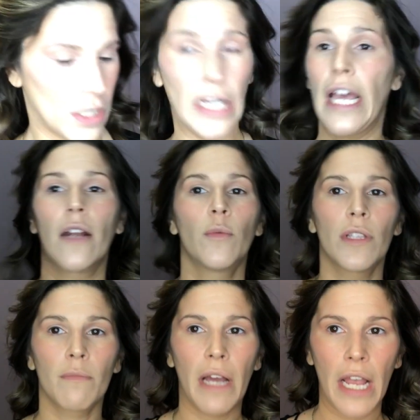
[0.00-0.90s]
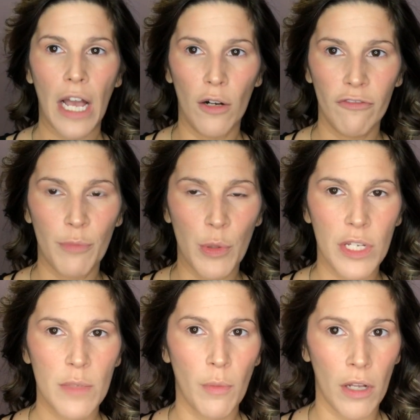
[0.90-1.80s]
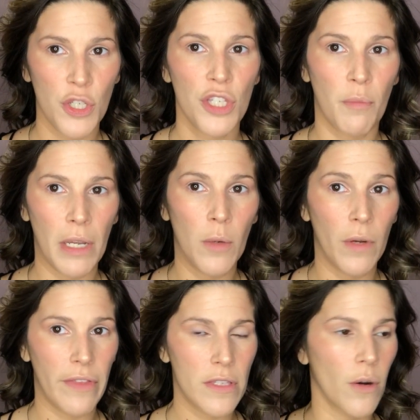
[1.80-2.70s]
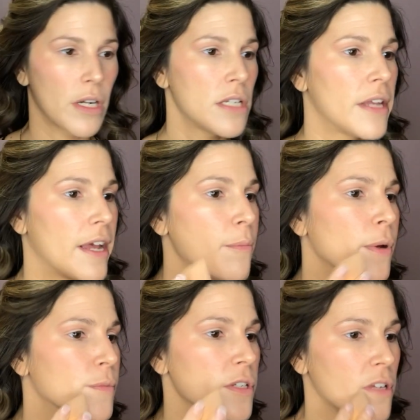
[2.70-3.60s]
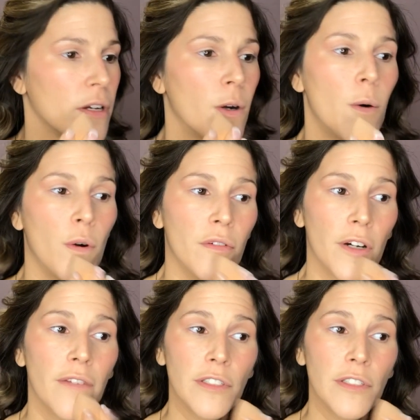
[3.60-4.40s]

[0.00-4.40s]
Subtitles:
And again, with my e.l.f. beauty sponge, the big one that's already damp, I'm just gonna go over